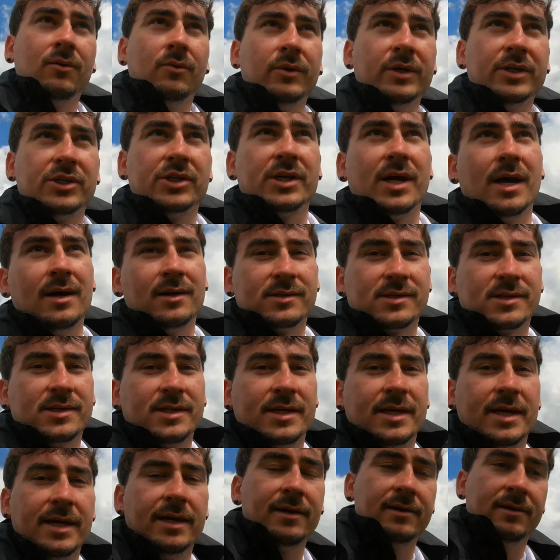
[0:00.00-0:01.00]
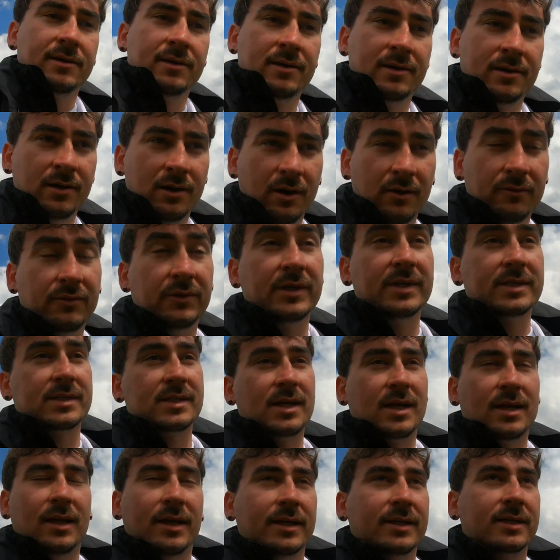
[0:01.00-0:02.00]
we shall see. Hopefully
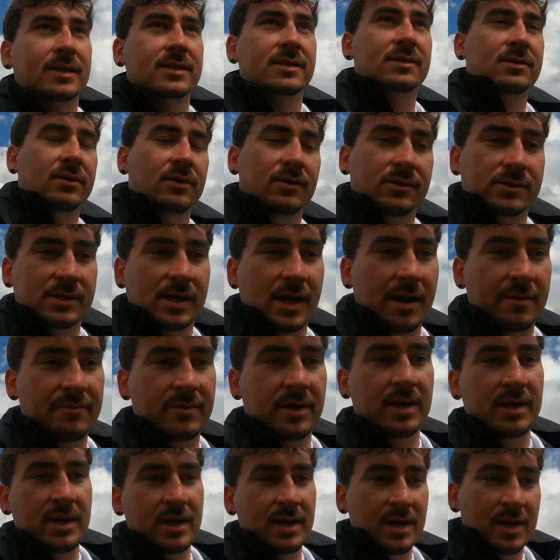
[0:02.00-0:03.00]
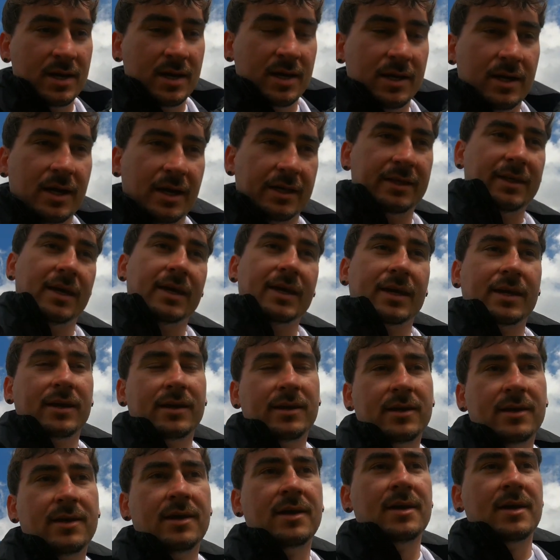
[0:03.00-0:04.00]
it's not like this the whole time. I think
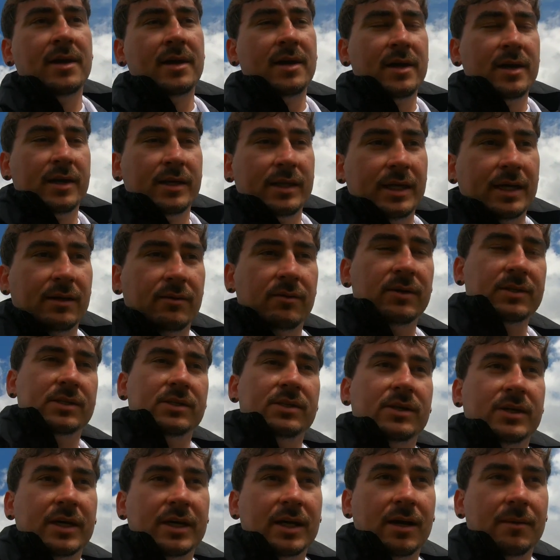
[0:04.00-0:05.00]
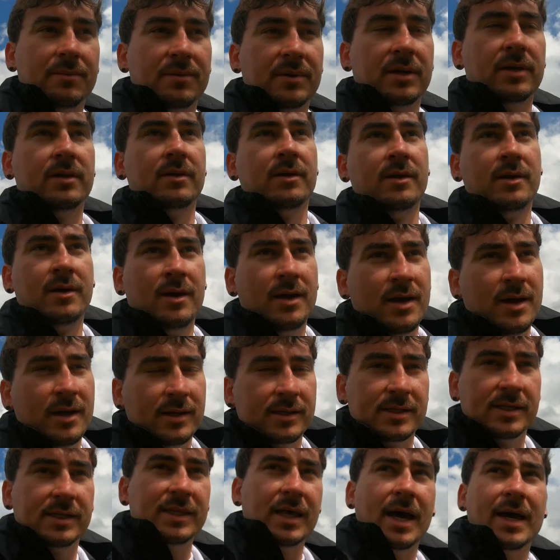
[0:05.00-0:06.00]
once you get up
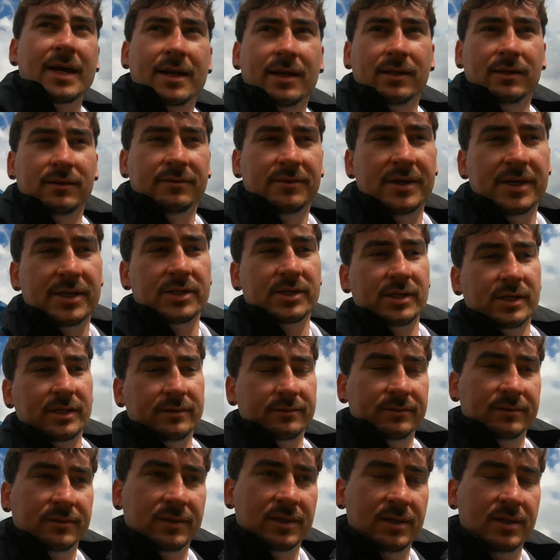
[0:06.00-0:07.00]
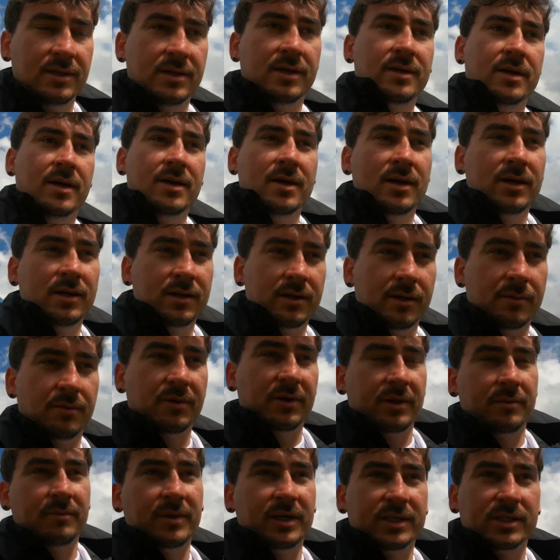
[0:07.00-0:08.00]
to that elevation, you're
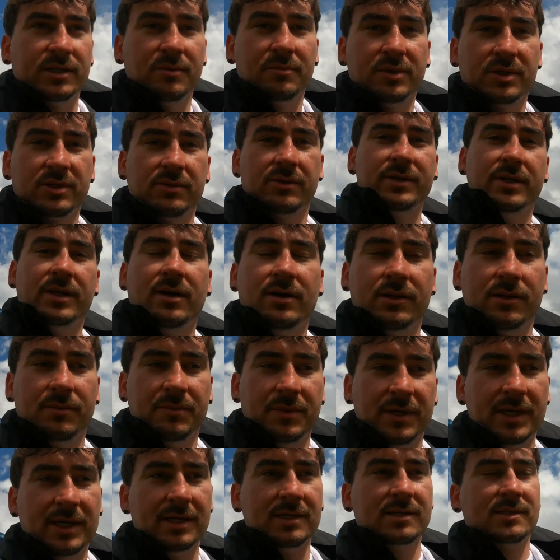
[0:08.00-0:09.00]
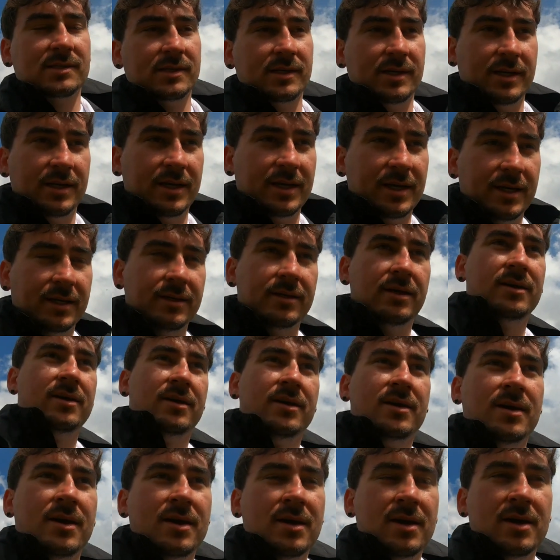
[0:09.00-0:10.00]
pretty much in between all the peaks and
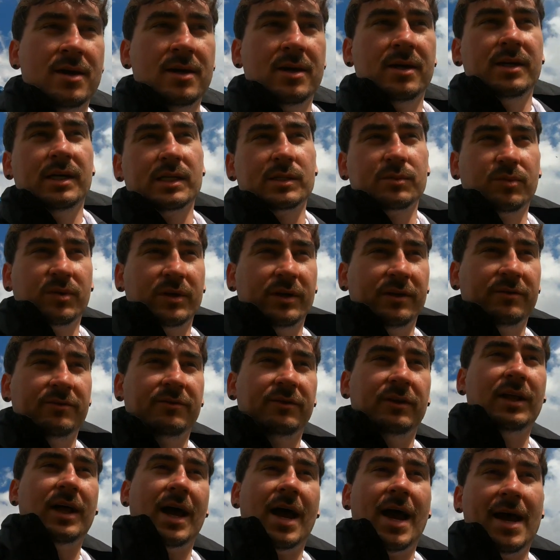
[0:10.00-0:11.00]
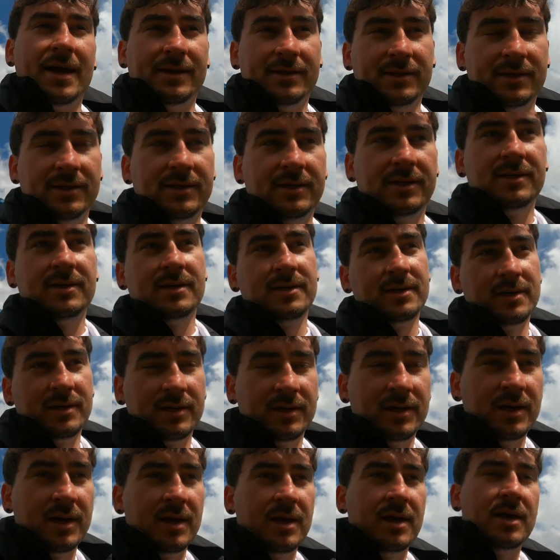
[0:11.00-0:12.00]
it's pretty flat.
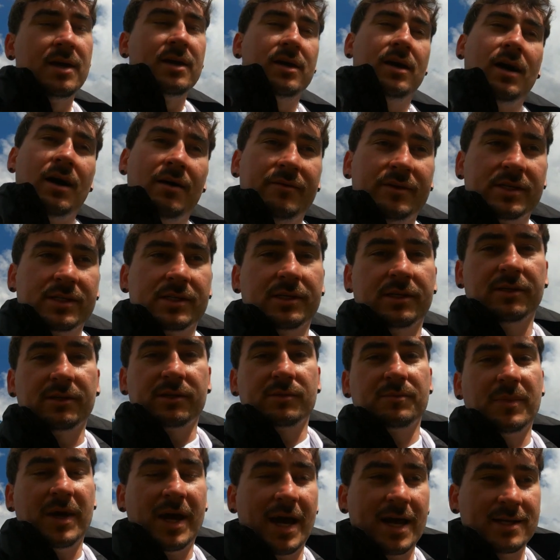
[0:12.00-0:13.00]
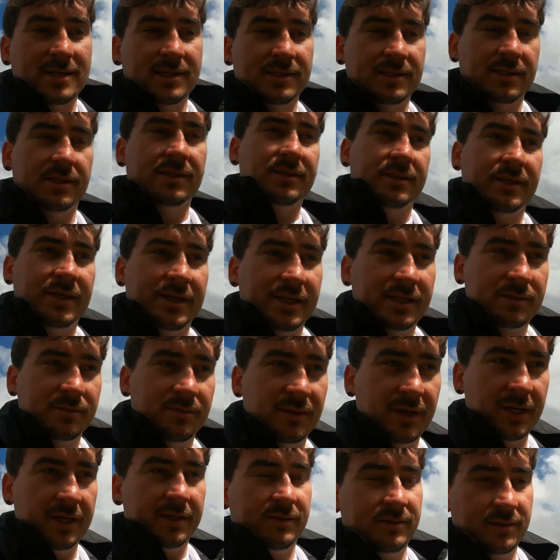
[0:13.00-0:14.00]
Obviously there's passes and things,
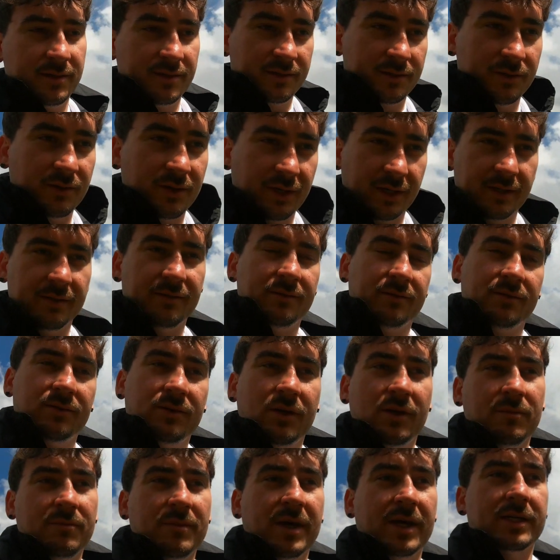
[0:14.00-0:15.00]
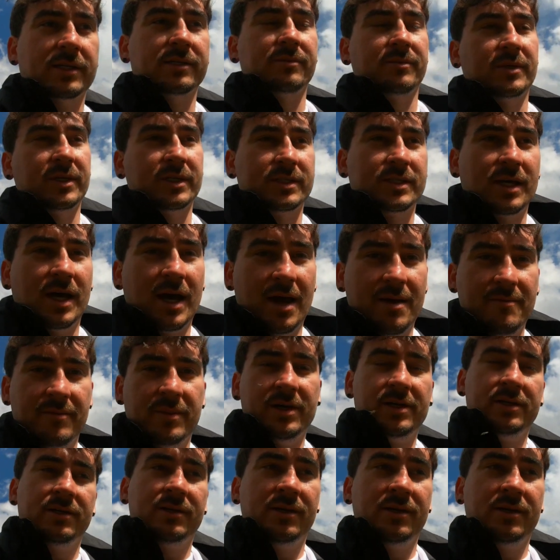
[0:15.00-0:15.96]
but you can make some good time.